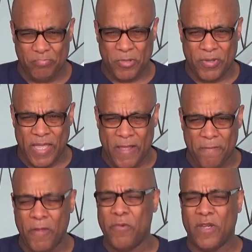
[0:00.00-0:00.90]
okay?
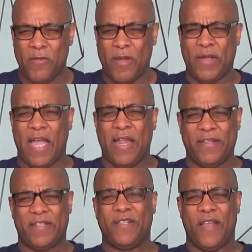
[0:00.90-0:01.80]
And we're talking about God
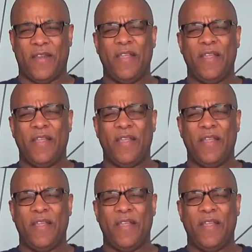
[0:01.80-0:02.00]
the Son.